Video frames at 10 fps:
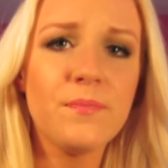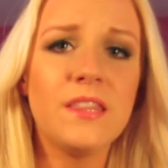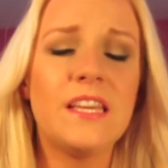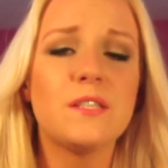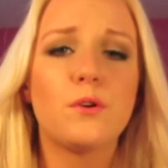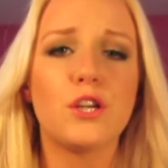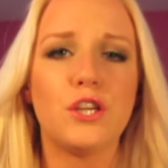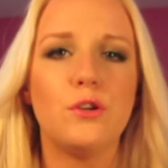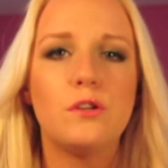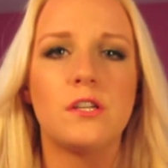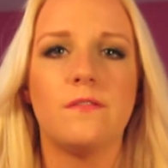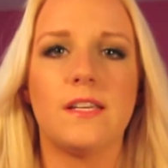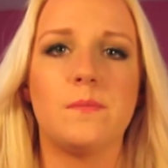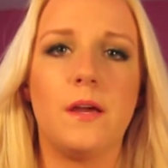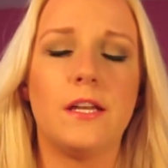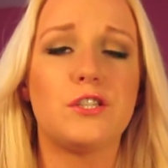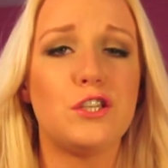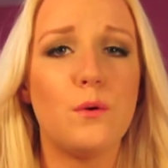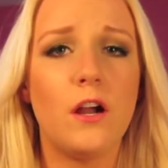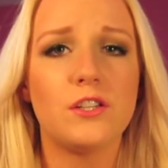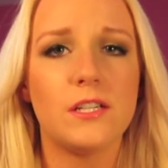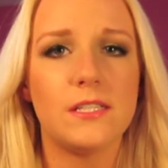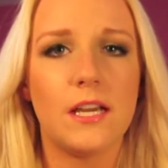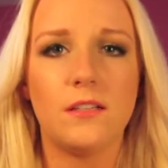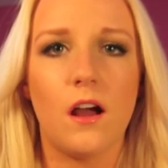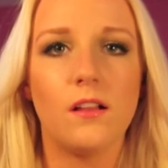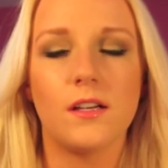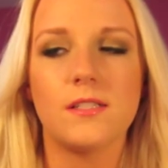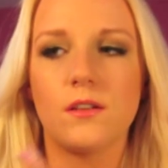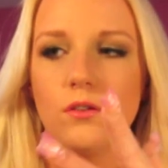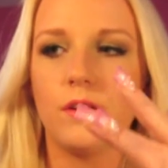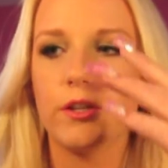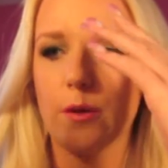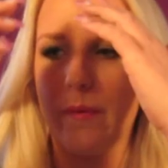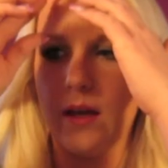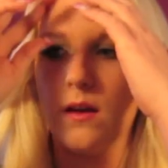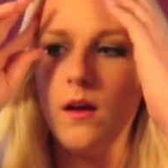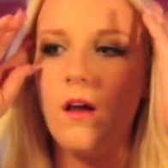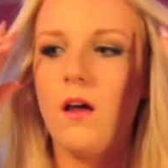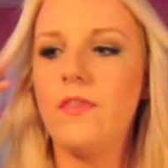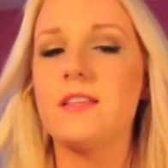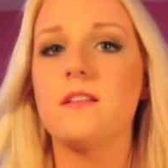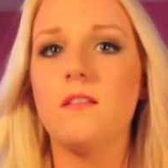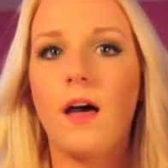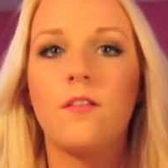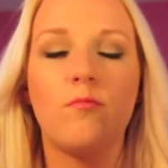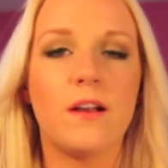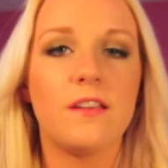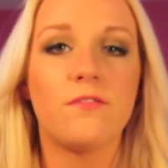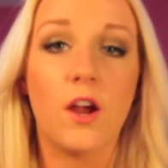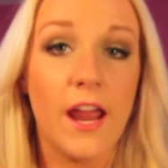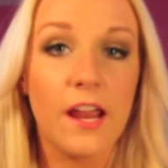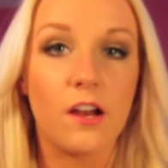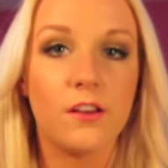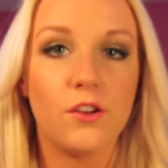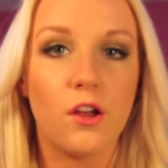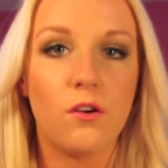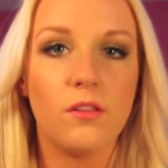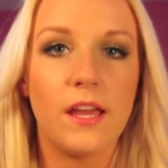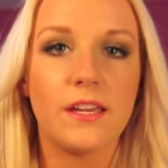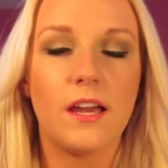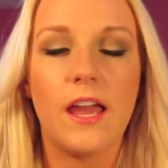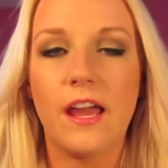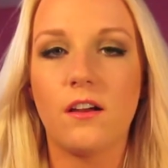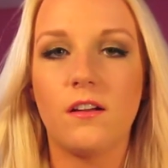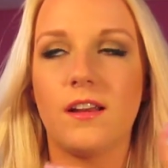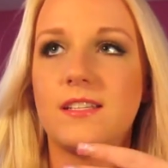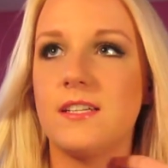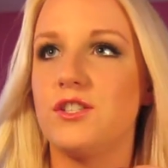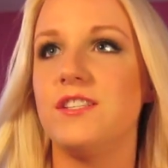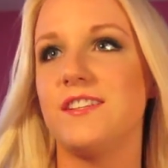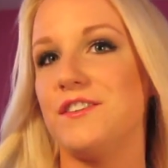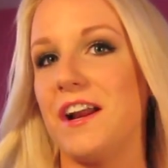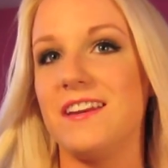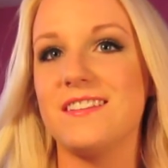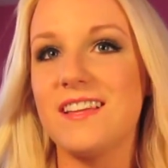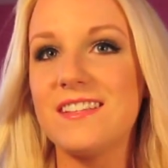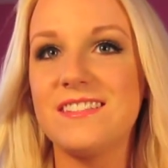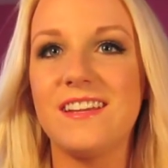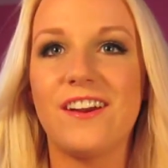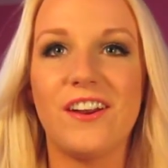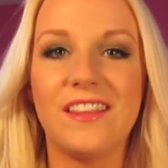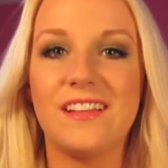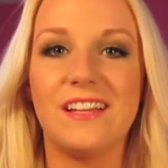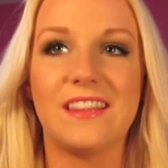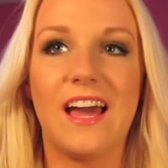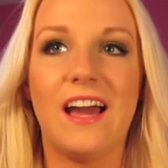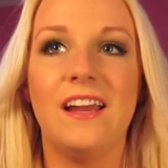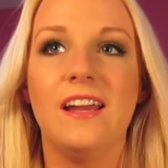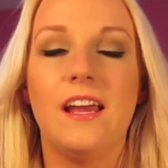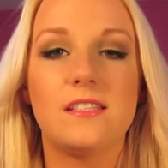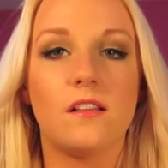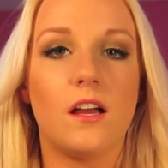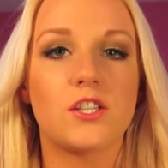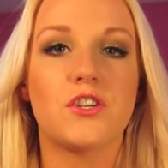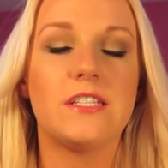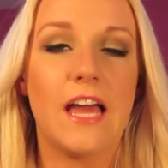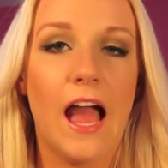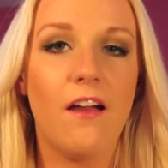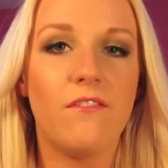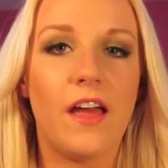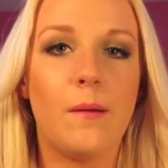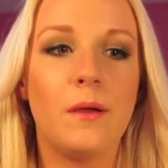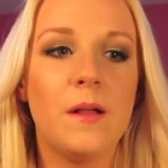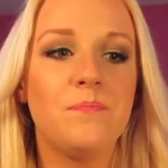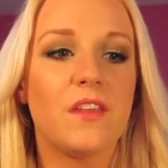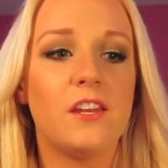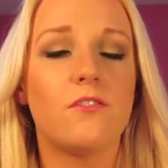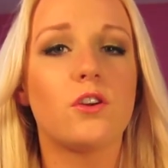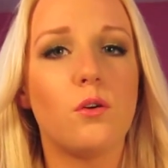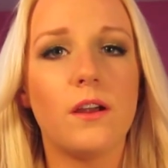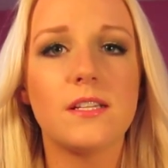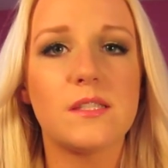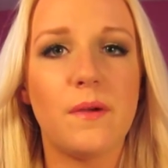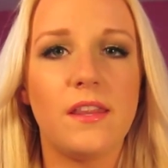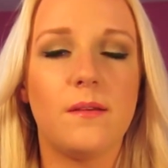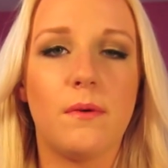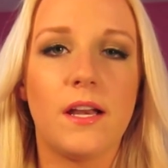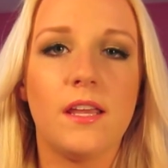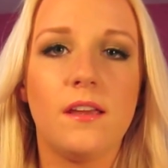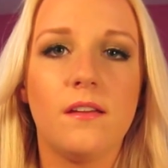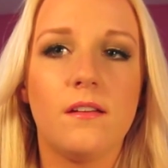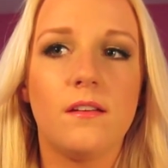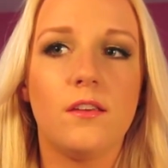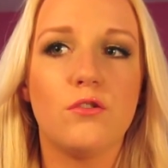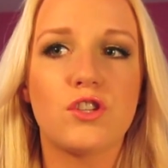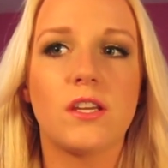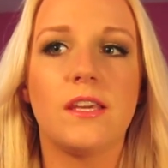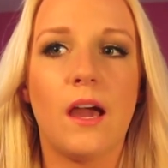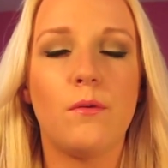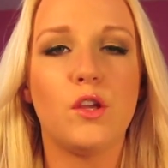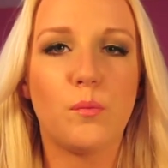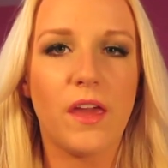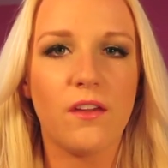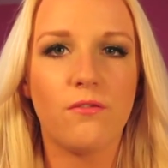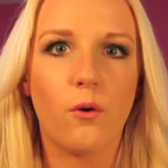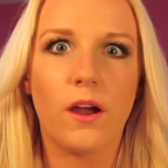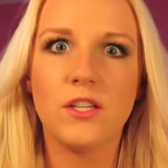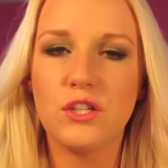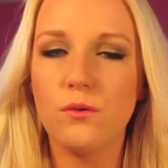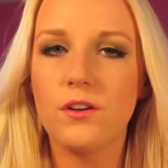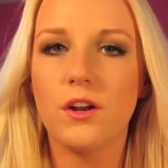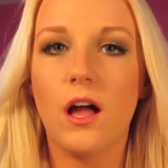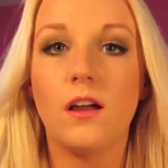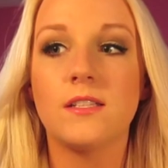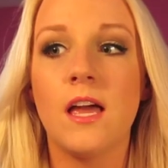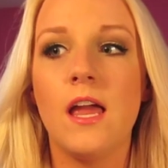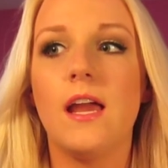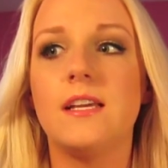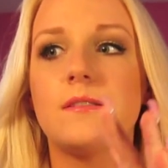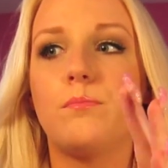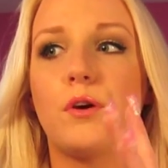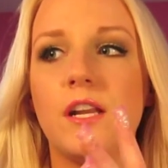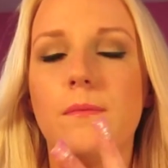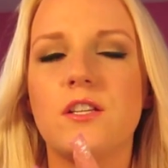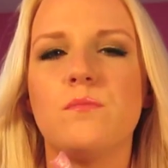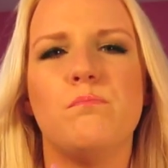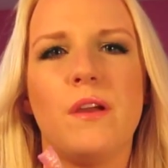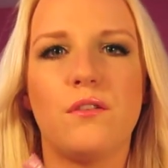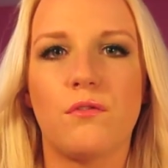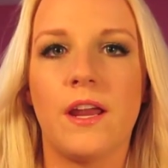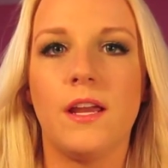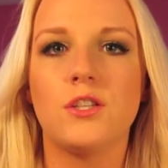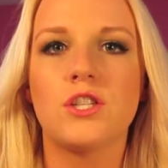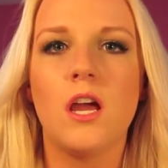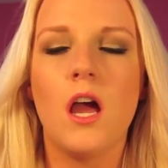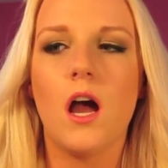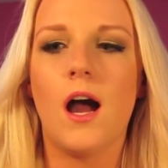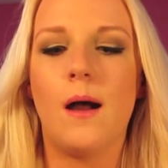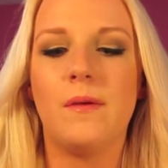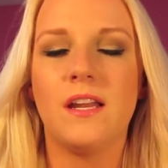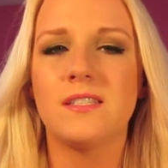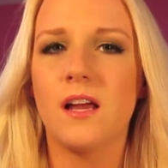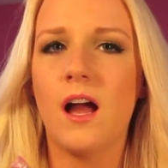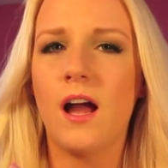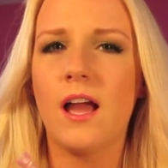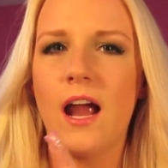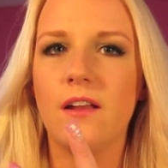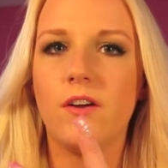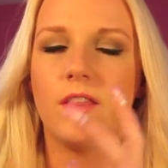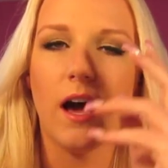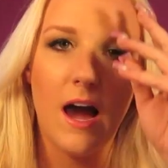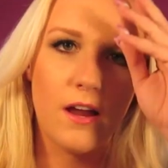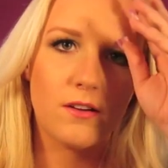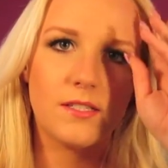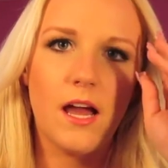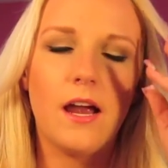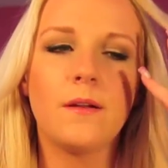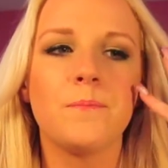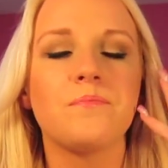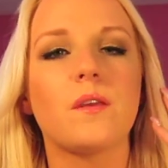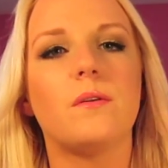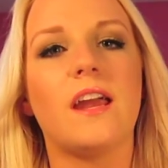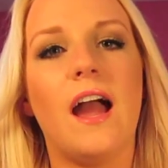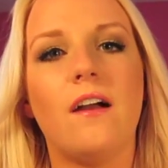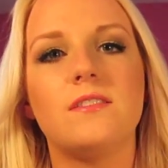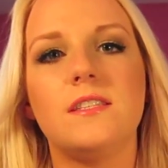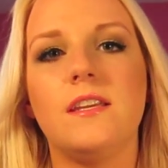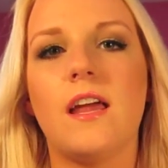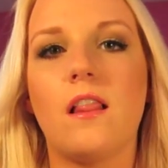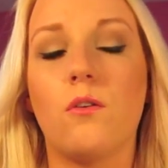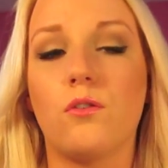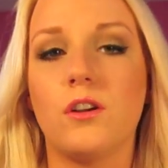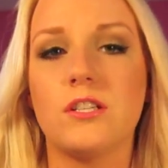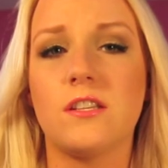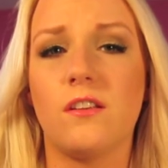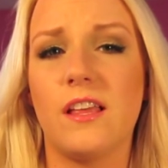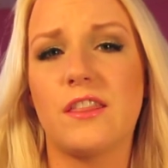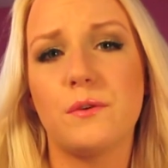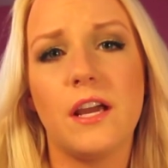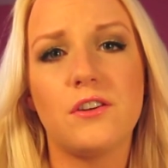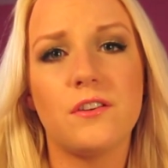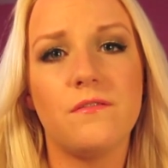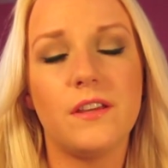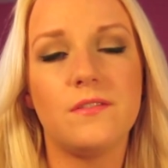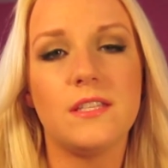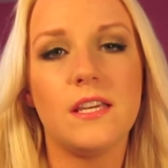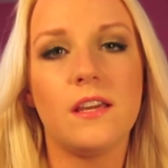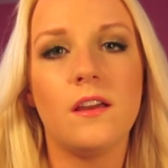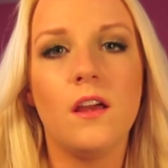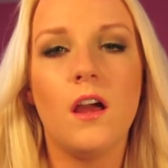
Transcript: these were a huge investment. It's $210 including shipping. That's a lot of money for hair, you know, like hair extensions are not a necessity or anything like that. It's a luxury to have them, and if you're going to spend the money, you should get what you pay for, and $200 is pretty much mid-range. It is kind of on the higher side, but I have seen Hello Gorgeous are like $350,